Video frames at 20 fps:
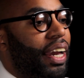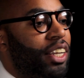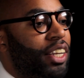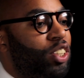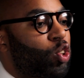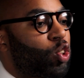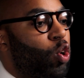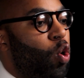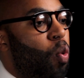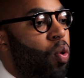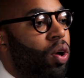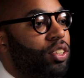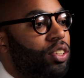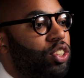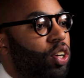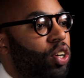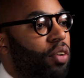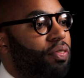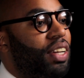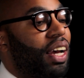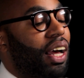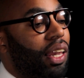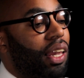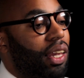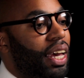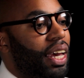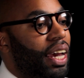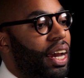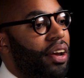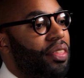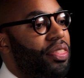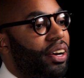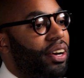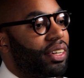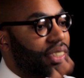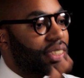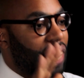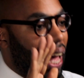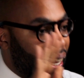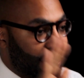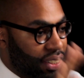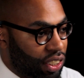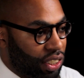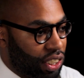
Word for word: each school will sort of declare their science